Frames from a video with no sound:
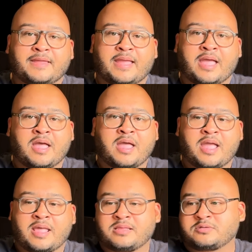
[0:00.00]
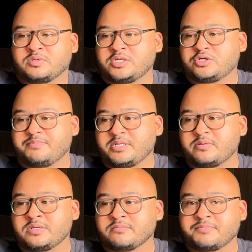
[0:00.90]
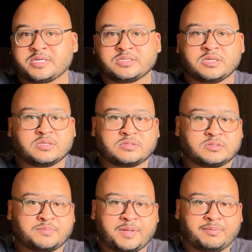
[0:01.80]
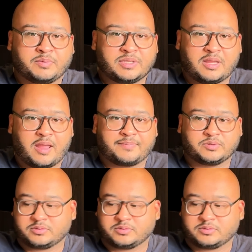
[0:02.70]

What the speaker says: And that's what they should be doing, because that's the people with the capital.